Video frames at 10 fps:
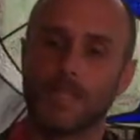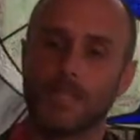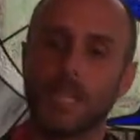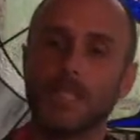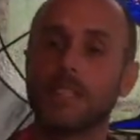
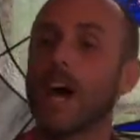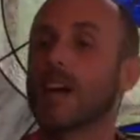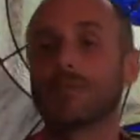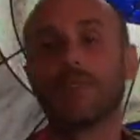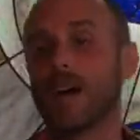They did
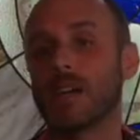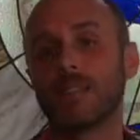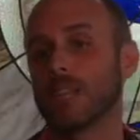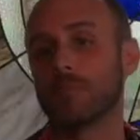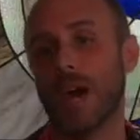not find
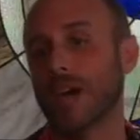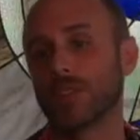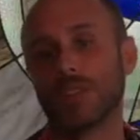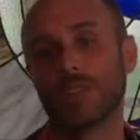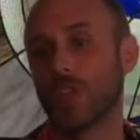the
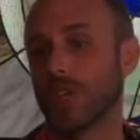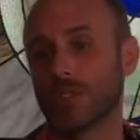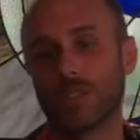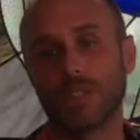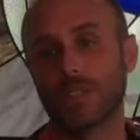compassion, the
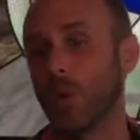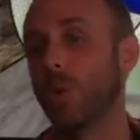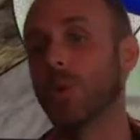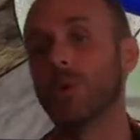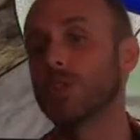justice,
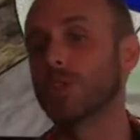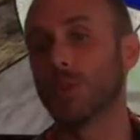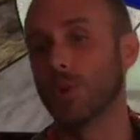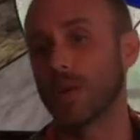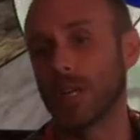or the
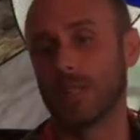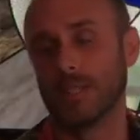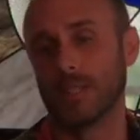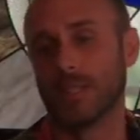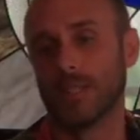joy
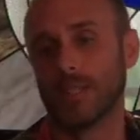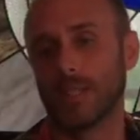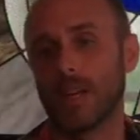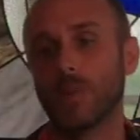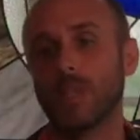
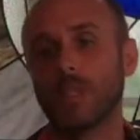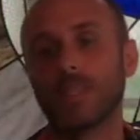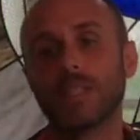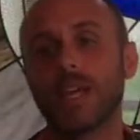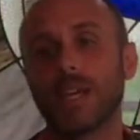that we
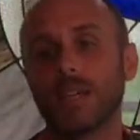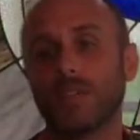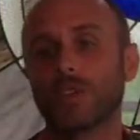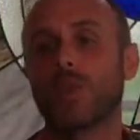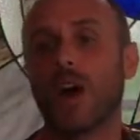today
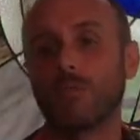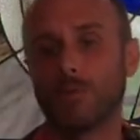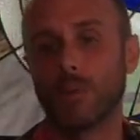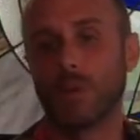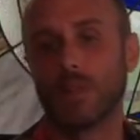strive
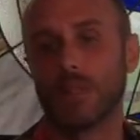for.